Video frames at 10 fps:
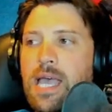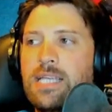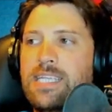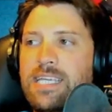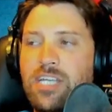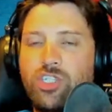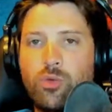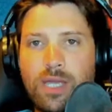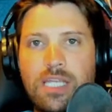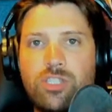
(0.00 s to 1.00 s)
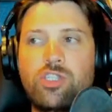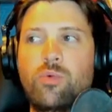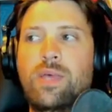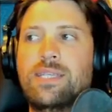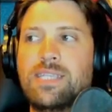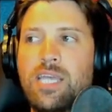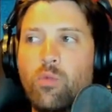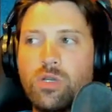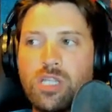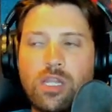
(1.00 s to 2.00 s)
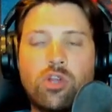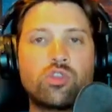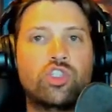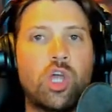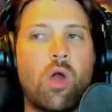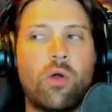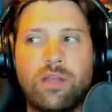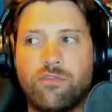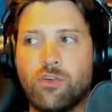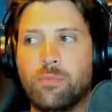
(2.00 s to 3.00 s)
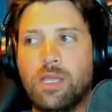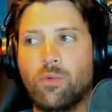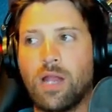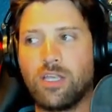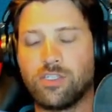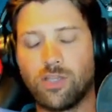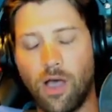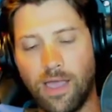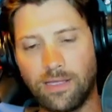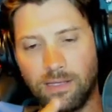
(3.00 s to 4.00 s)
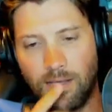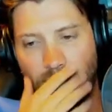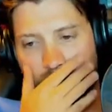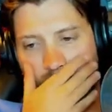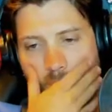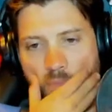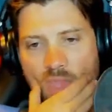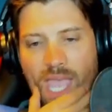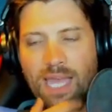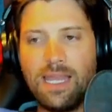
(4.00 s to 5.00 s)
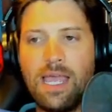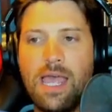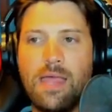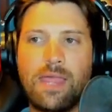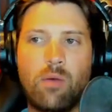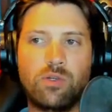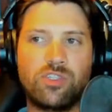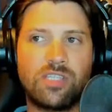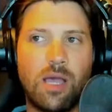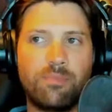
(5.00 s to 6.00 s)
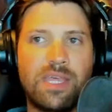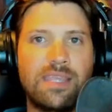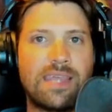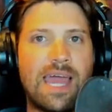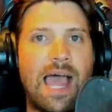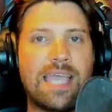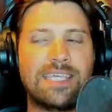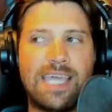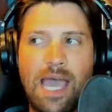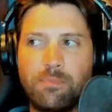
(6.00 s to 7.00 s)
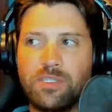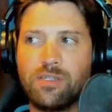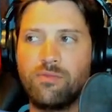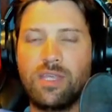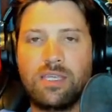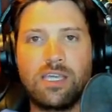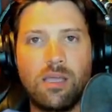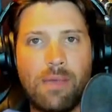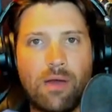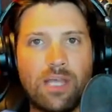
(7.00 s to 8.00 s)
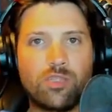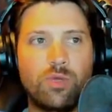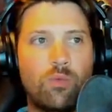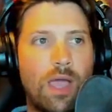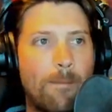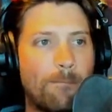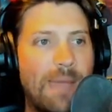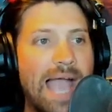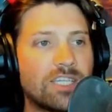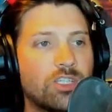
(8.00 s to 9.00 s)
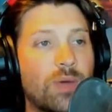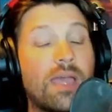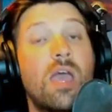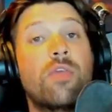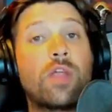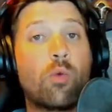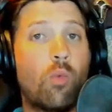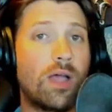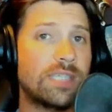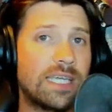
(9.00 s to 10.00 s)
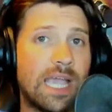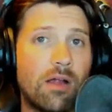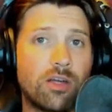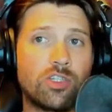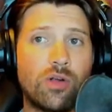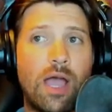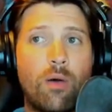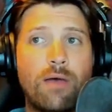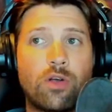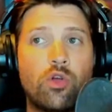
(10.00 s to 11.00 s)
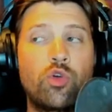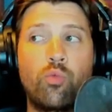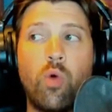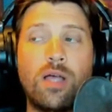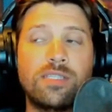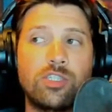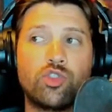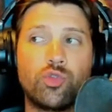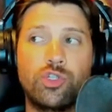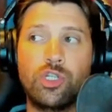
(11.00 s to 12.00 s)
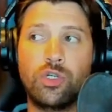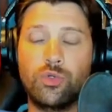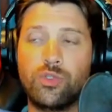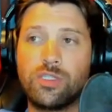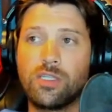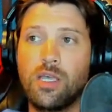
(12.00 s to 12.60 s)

to get you into it. It was a little jarring for me when I saw it. And that was something that I kept thinking about as we went back to it. There was a character, however, who was introduced,